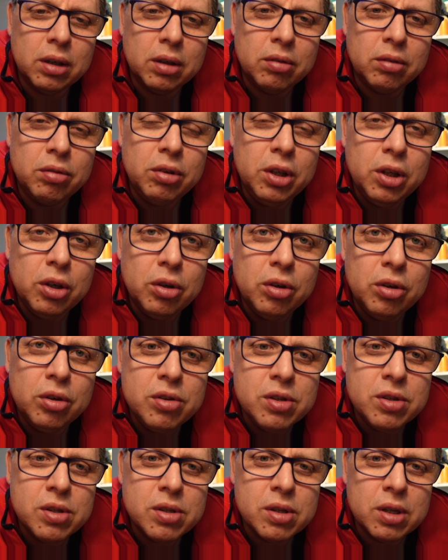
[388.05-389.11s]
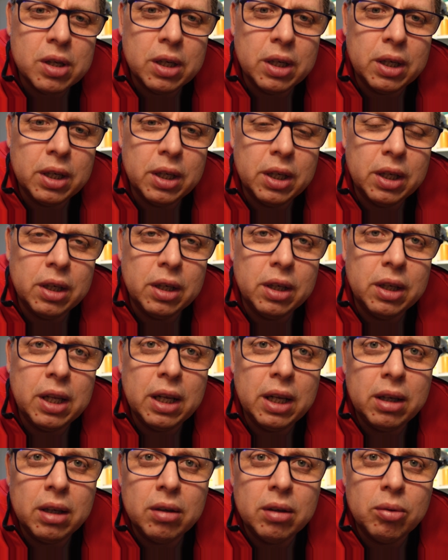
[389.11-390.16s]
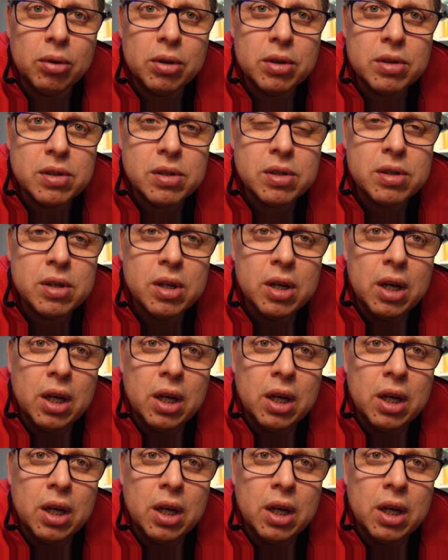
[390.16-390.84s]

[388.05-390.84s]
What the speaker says: videos, and that was